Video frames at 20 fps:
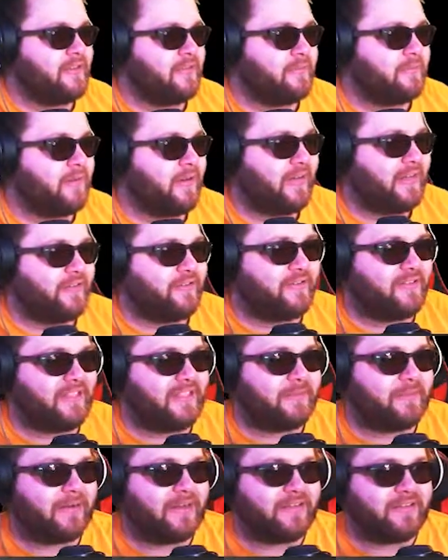and to mark
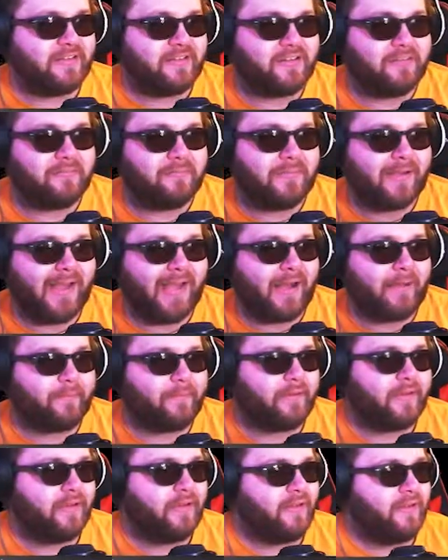interesting spots on your
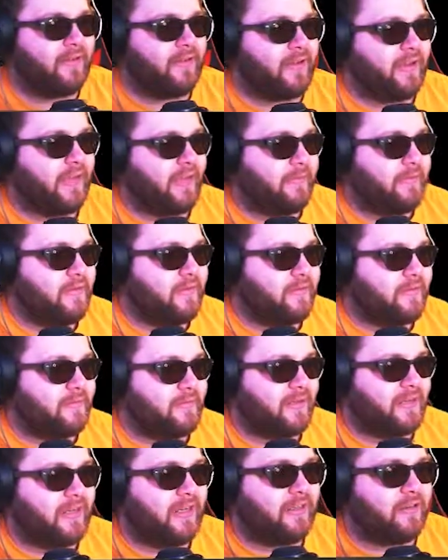map. Use
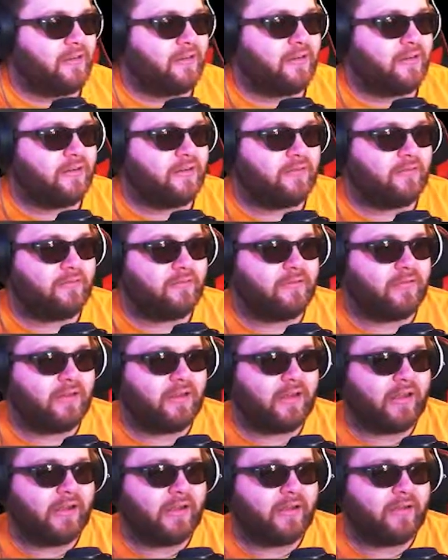them to color,
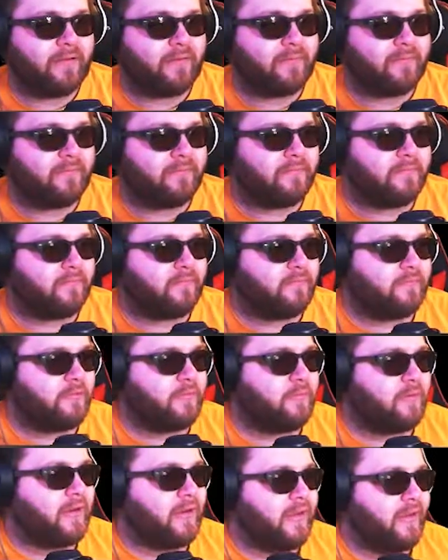
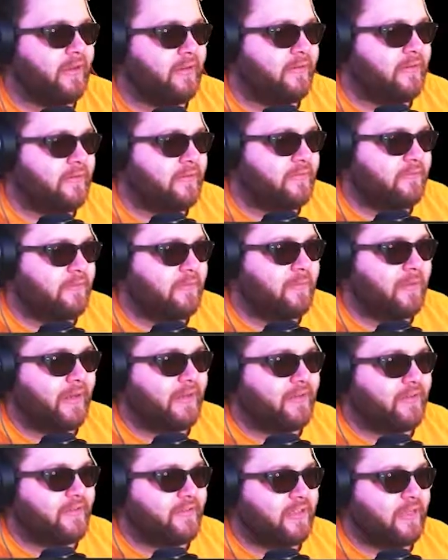
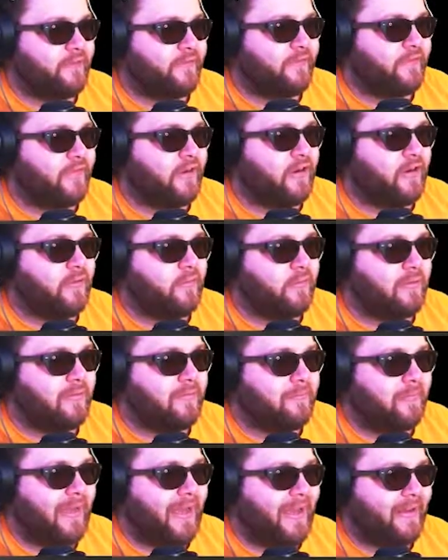remind yourself of
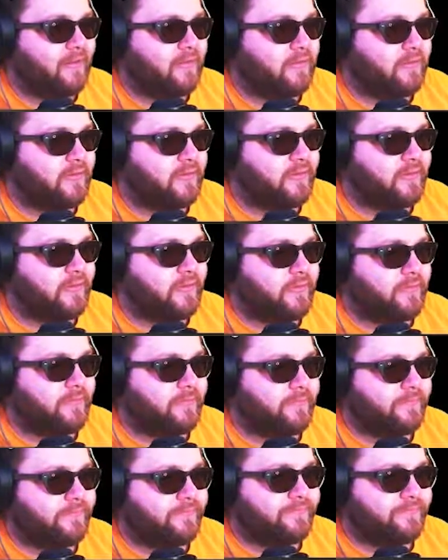hard-won battles.